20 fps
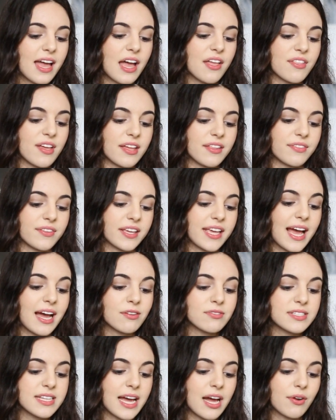And then the
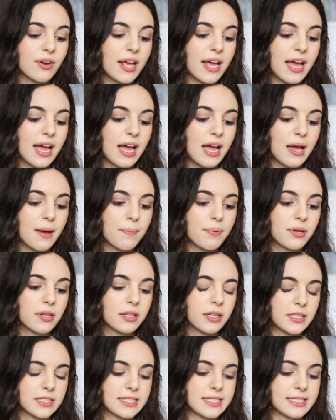Countdown app.
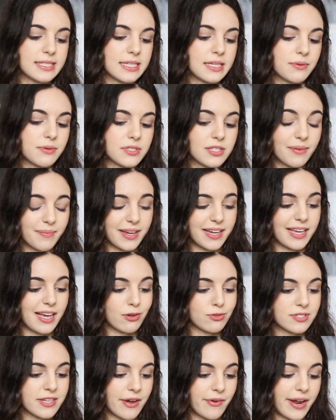Let's see, what's on my
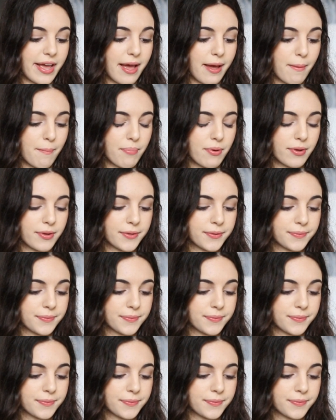Countdown app?